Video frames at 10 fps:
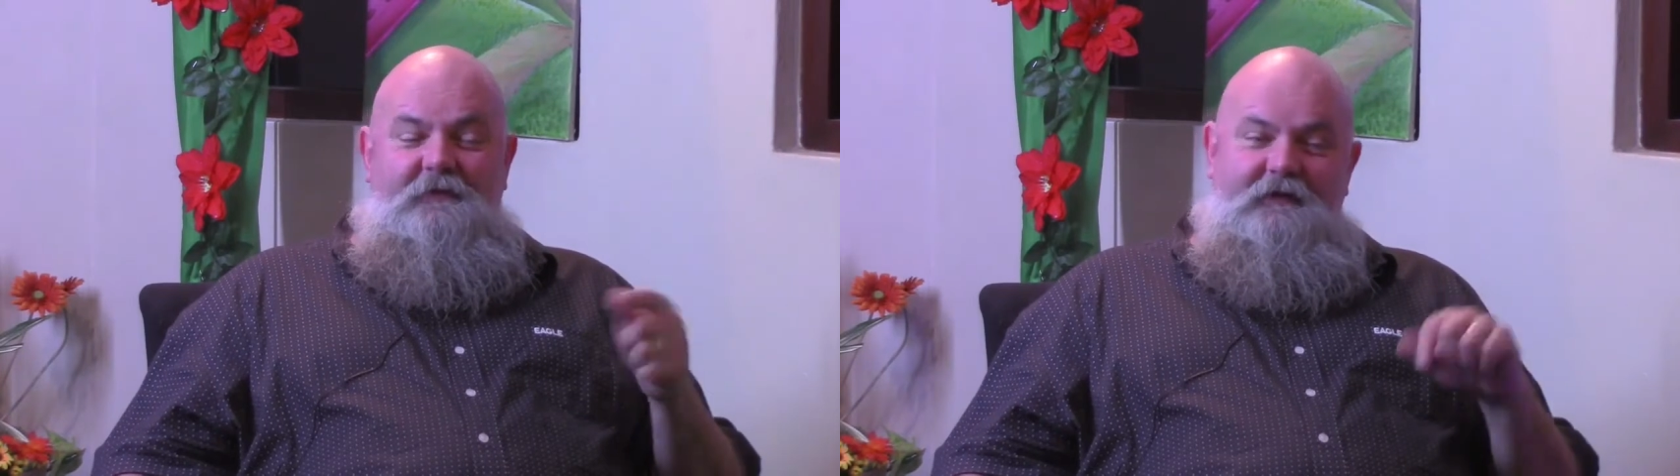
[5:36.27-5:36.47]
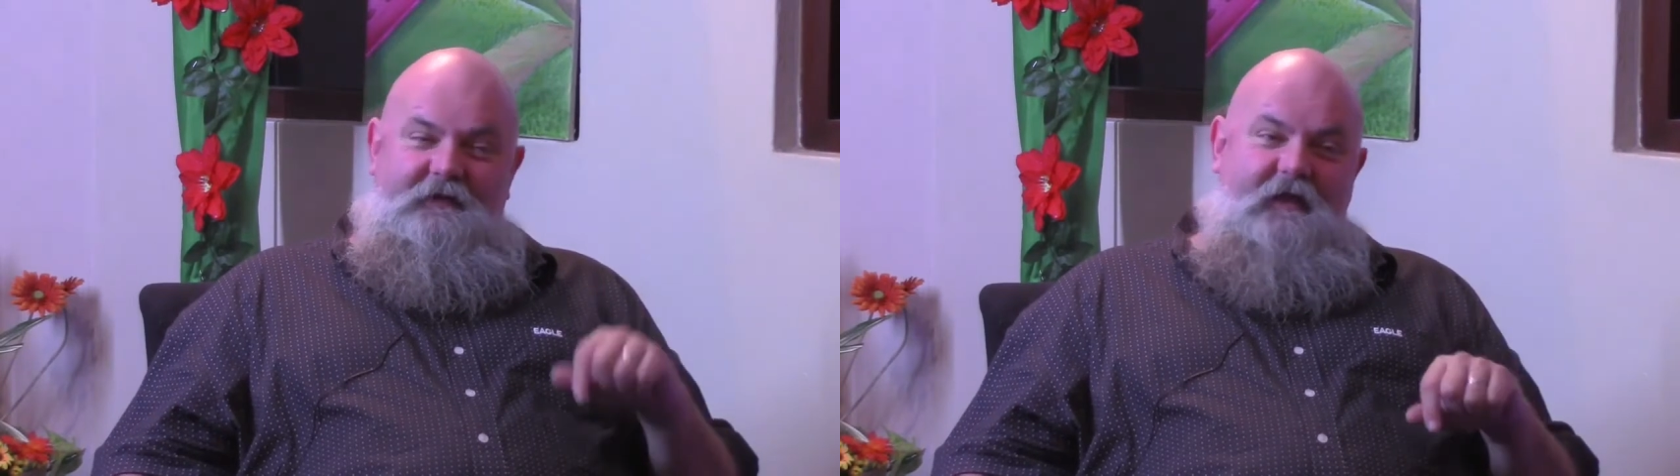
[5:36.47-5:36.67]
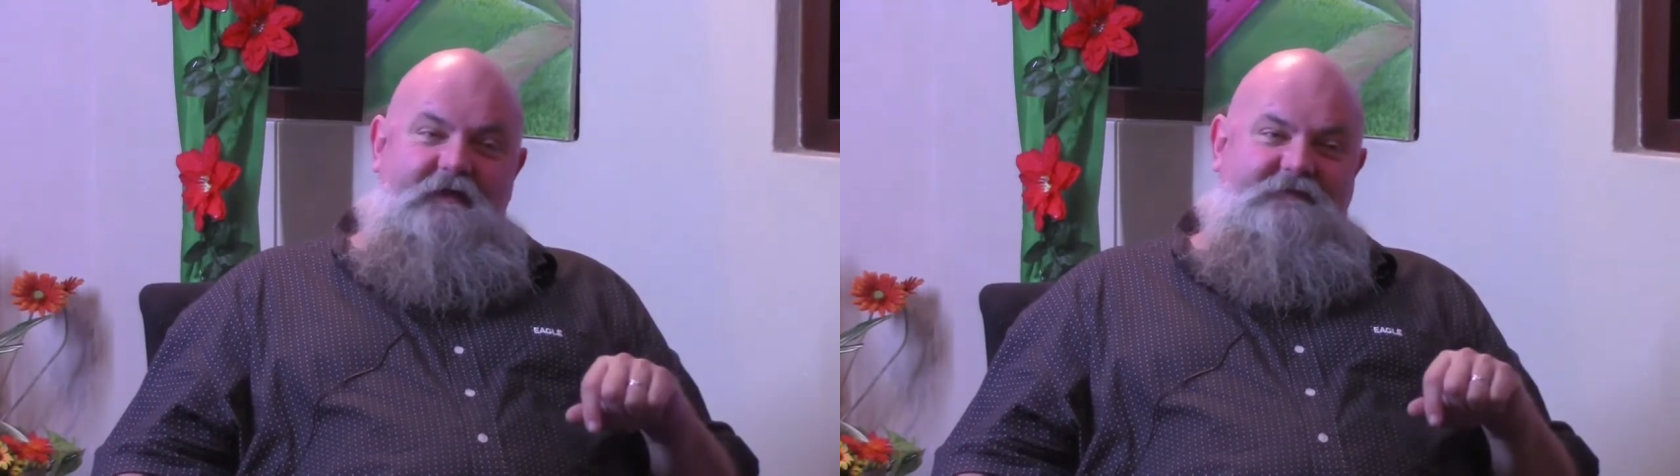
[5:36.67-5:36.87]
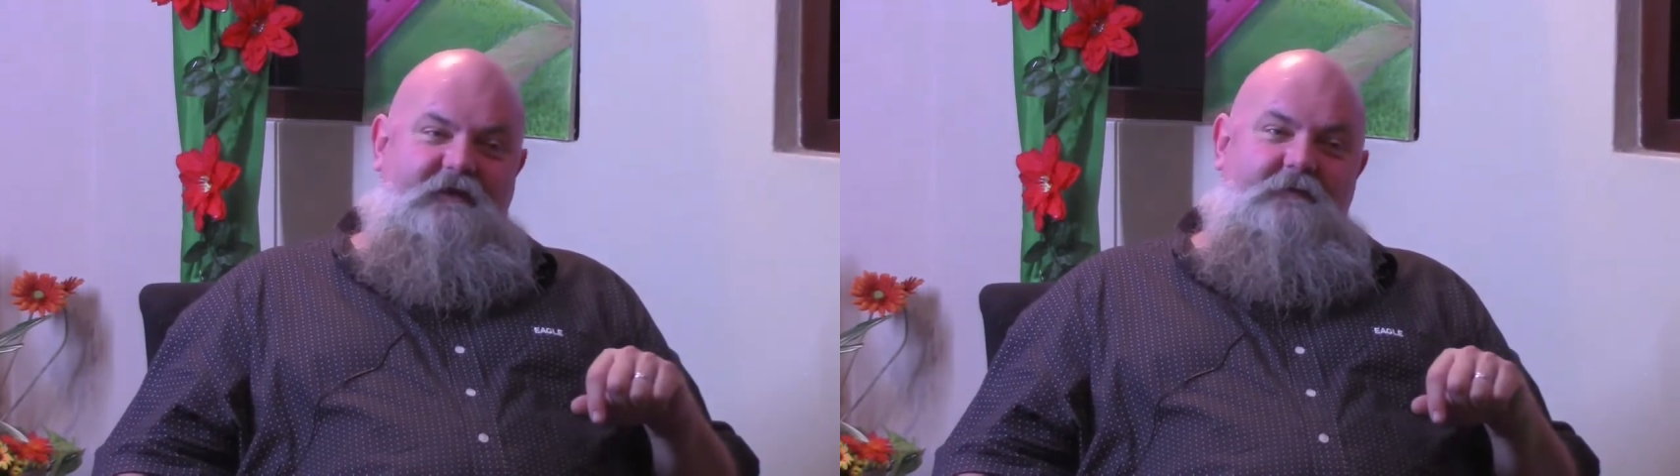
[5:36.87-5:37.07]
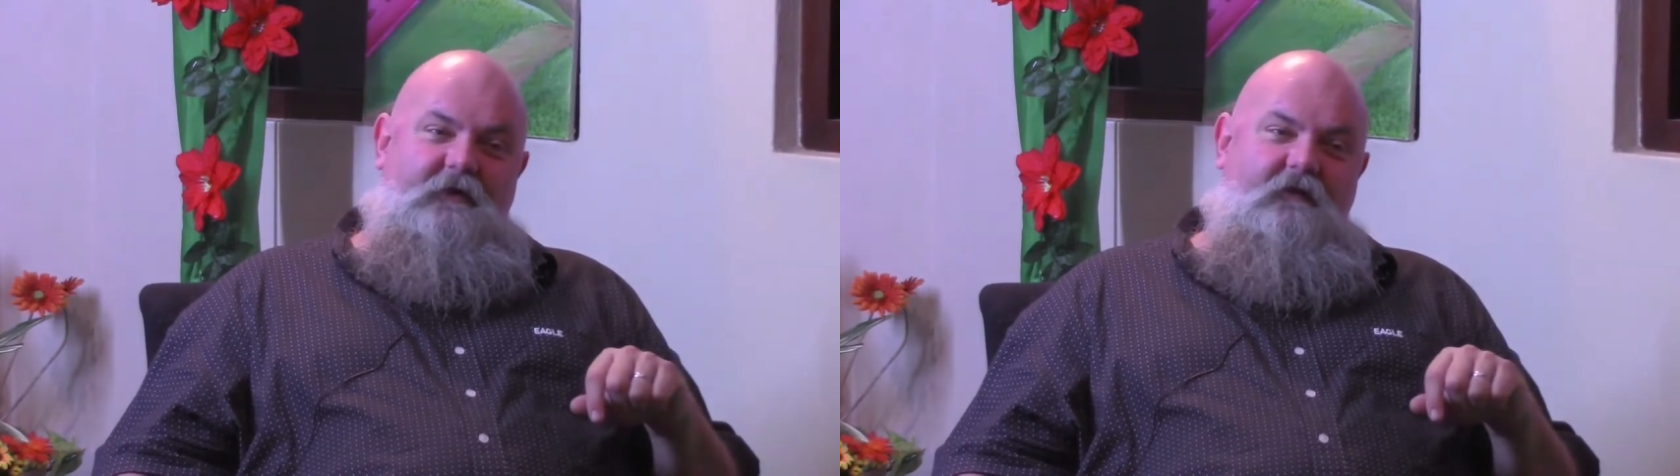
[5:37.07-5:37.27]
my gang's
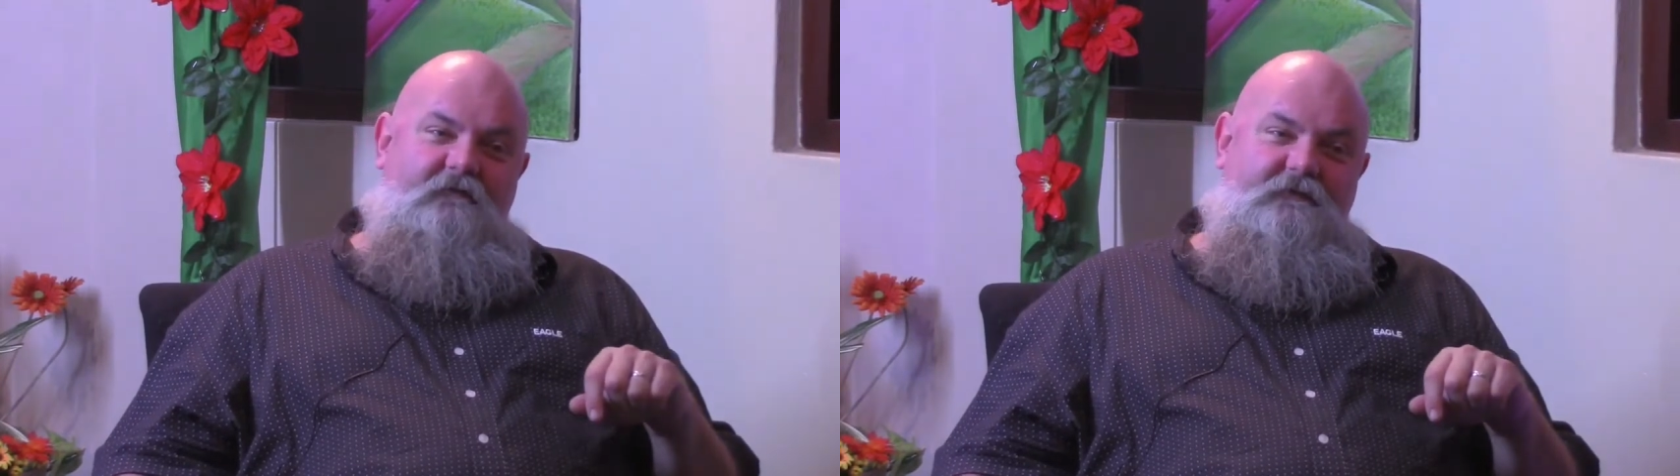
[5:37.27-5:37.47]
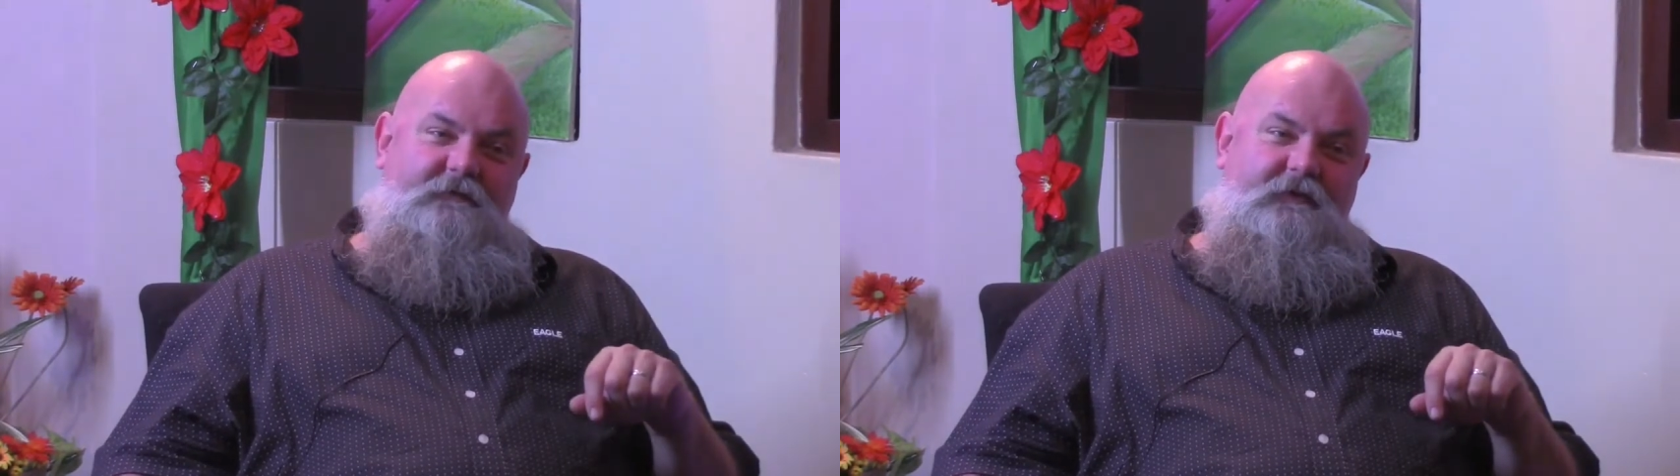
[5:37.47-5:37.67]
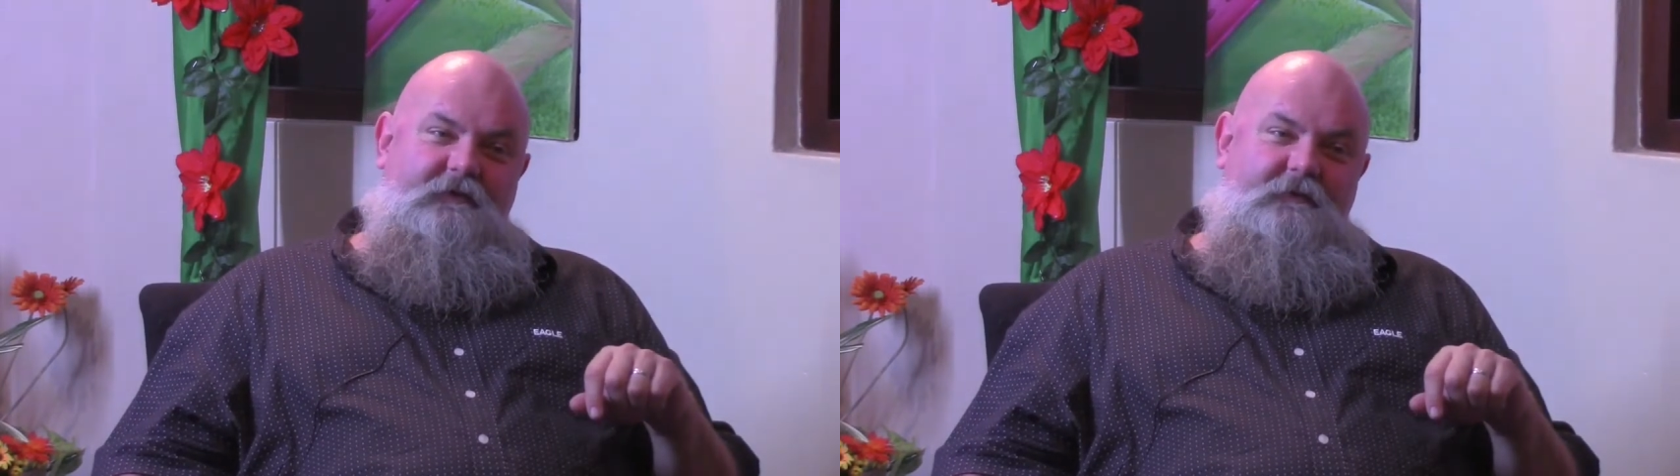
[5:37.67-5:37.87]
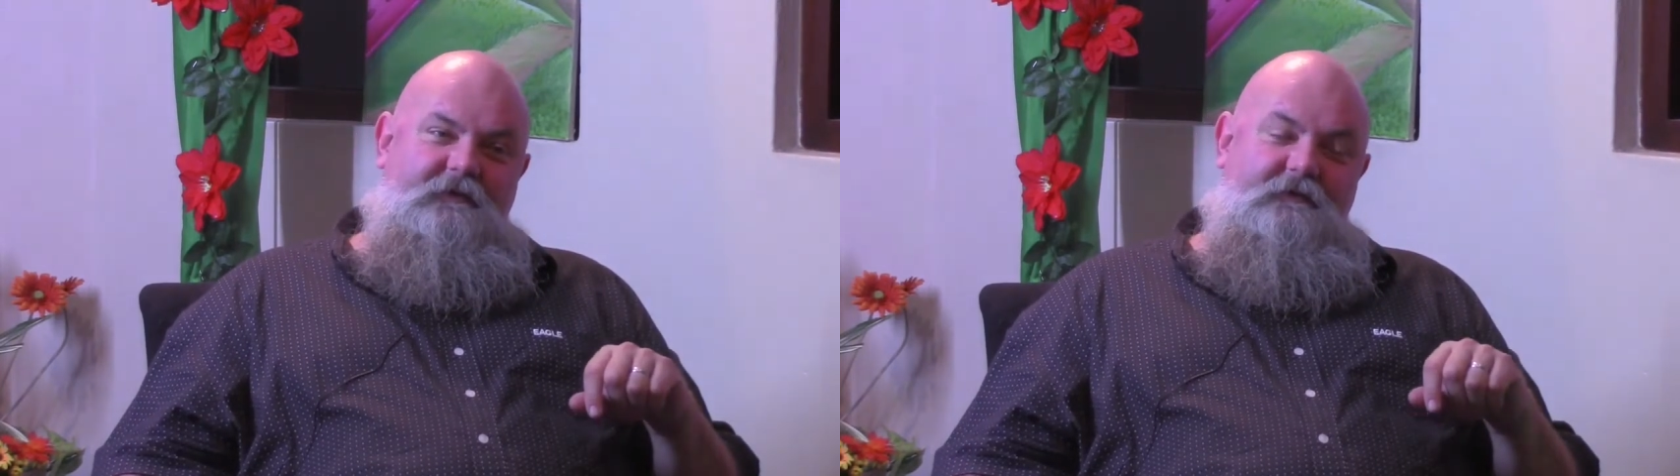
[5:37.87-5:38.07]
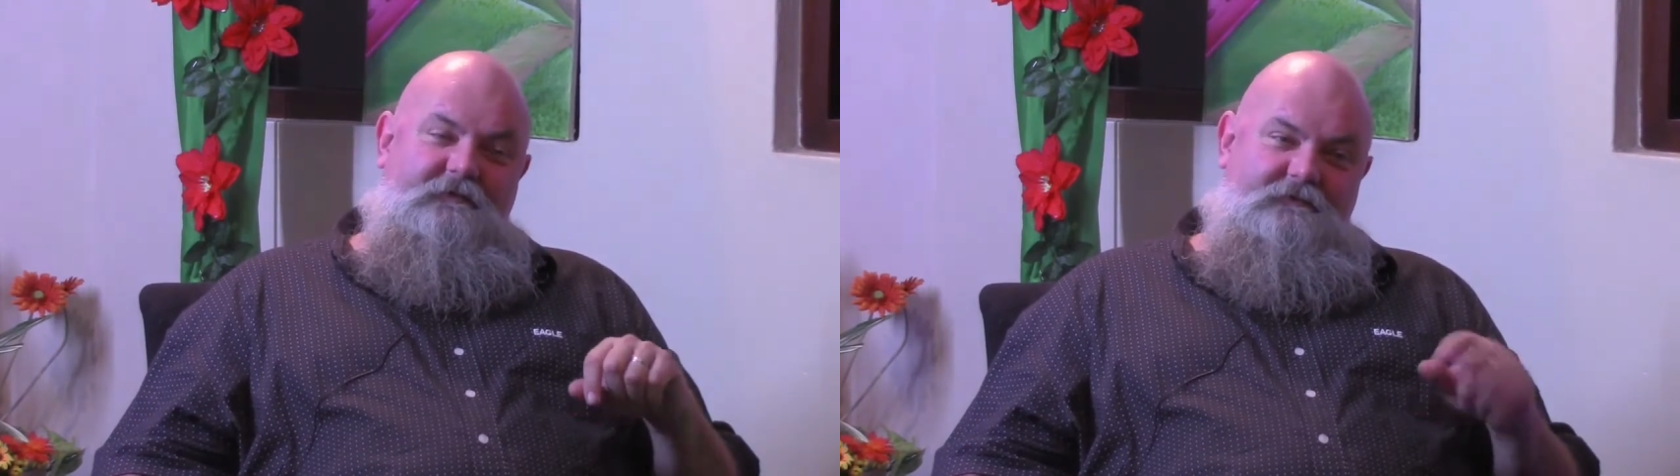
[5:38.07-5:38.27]
coming after me.
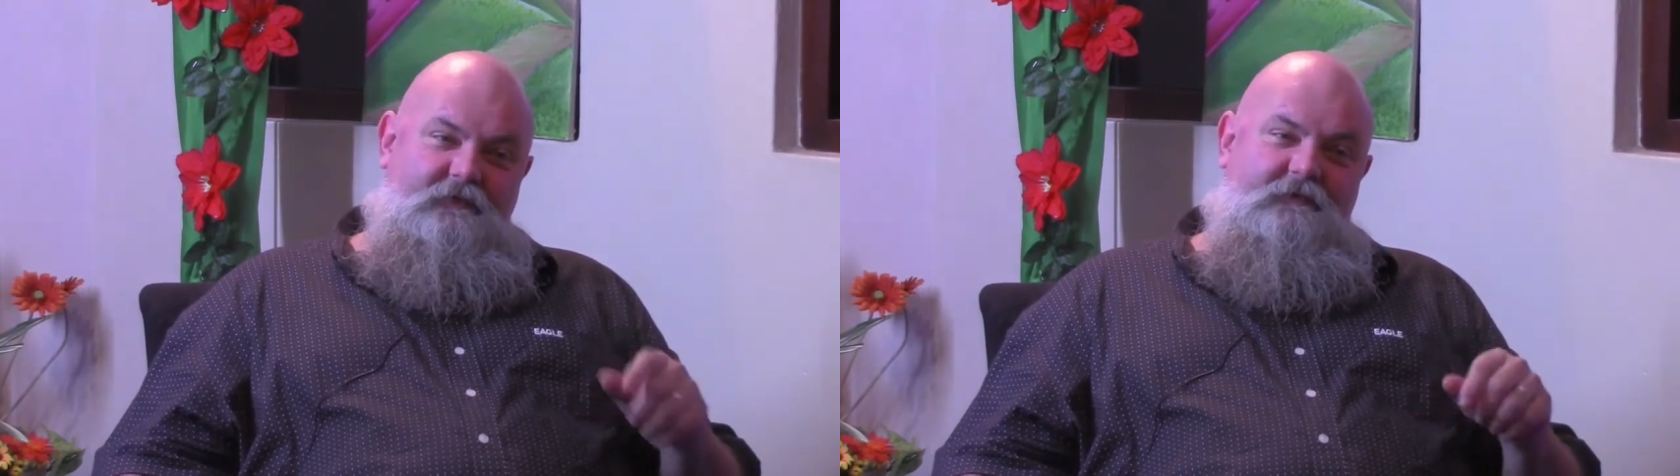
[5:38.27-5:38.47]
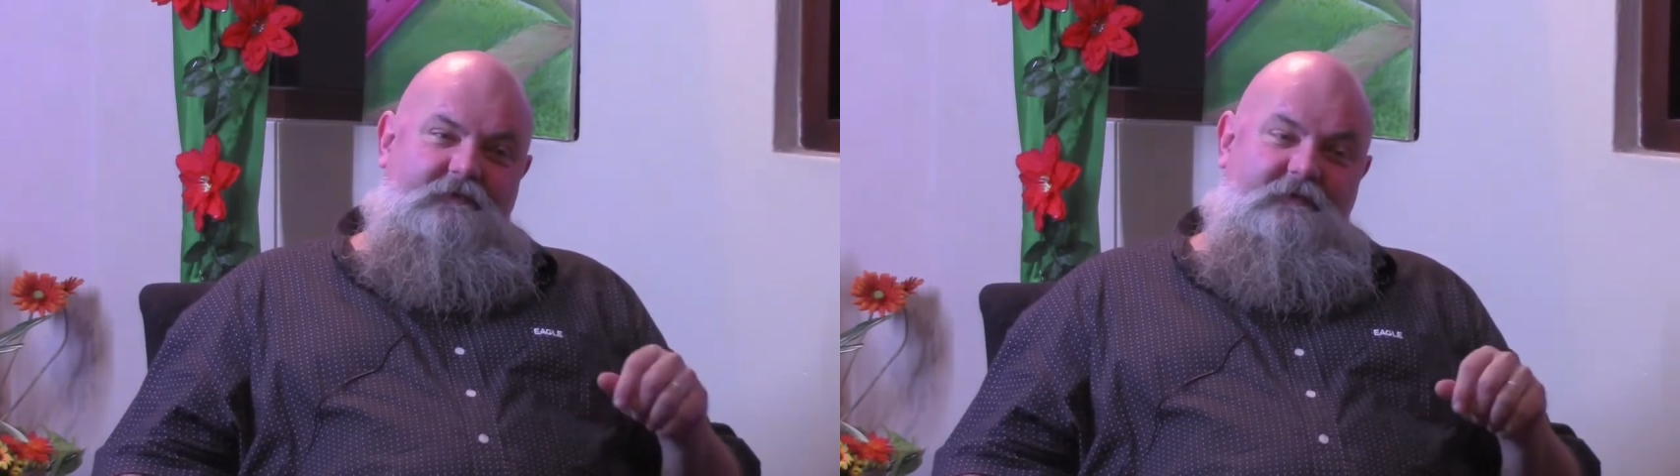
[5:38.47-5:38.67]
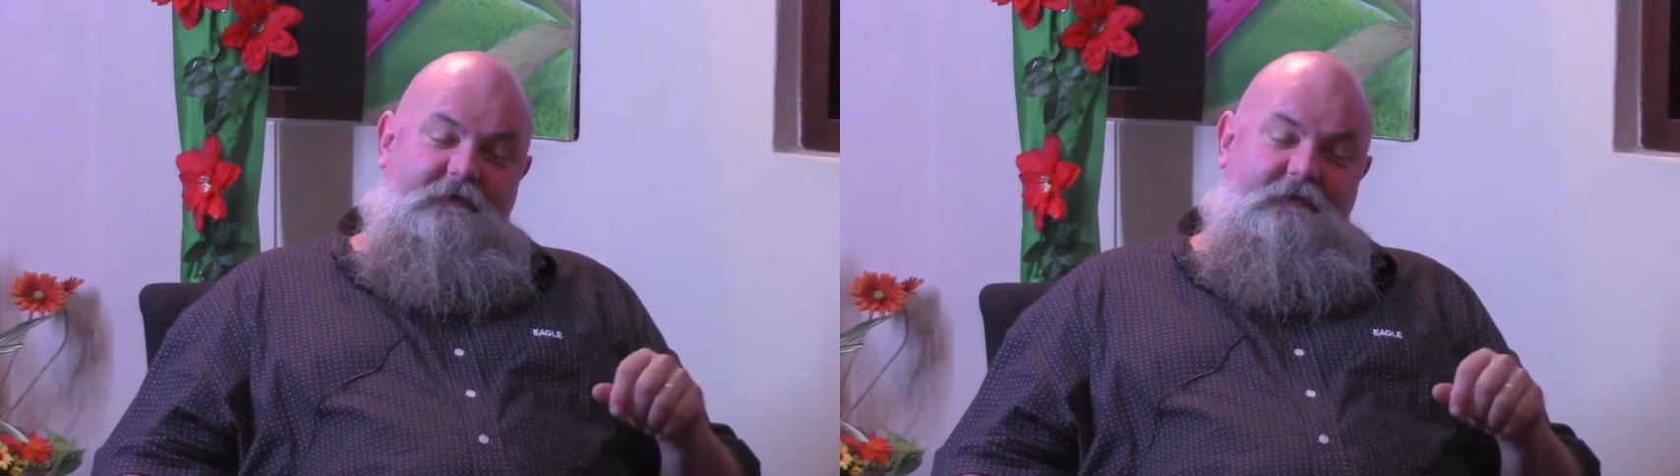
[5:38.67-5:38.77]
We need to talk.